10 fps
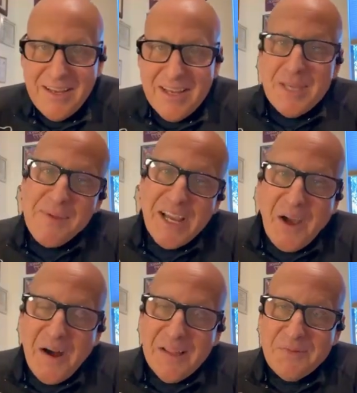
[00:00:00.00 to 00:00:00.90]
give me a
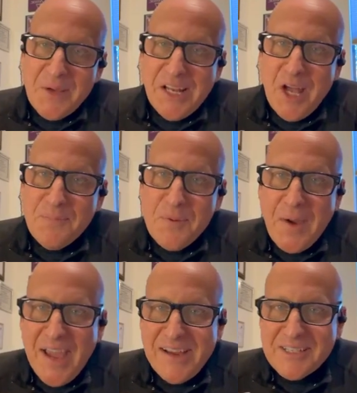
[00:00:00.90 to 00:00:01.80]
call if we can help you
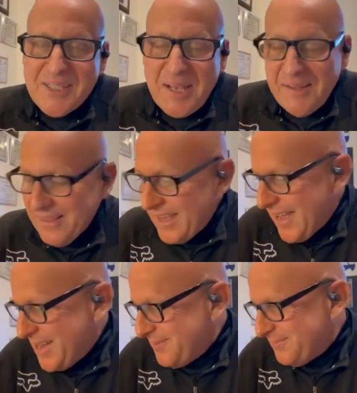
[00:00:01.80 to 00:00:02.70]
buy or
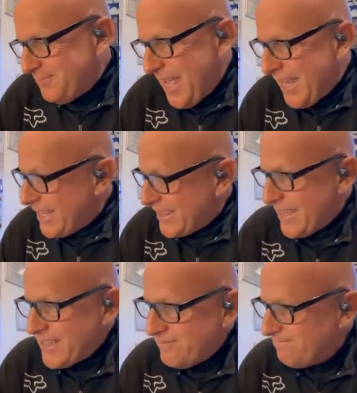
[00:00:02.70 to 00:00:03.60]
sell
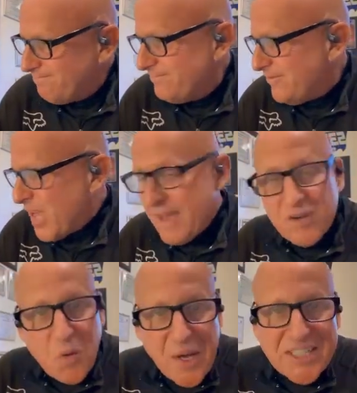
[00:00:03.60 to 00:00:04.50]
anything. If you have
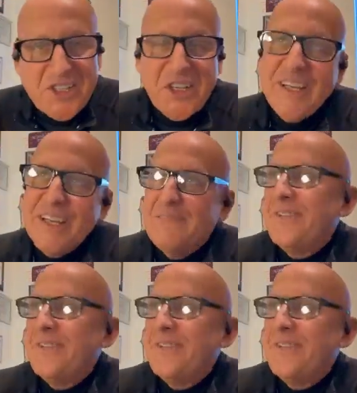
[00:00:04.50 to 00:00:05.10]
a question,